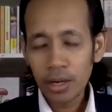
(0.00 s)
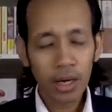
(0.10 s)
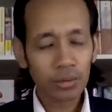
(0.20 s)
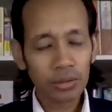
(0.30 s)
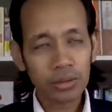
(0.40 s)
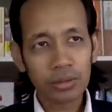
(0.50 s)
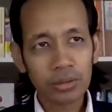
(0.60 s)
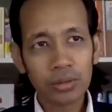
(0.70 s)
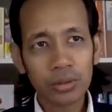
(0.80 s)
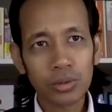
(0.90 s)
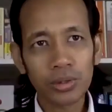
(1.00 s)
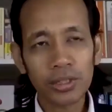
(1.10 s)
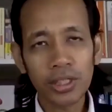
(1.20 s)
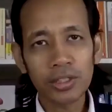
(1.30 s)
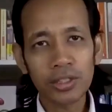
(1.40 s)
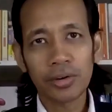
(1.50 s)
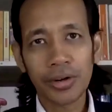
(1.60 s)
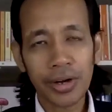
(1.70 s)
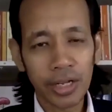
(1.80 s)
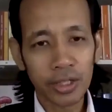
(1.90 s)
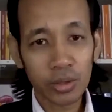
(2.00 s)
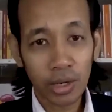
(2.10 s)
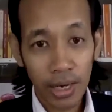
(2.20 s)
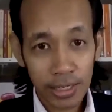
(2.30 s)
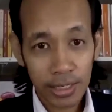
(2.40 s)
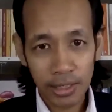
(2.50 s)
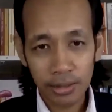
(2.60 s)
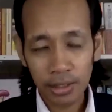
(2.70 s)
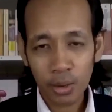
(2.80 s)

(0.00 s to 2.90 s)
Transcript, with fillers: Now, to turn your regret into a lesson,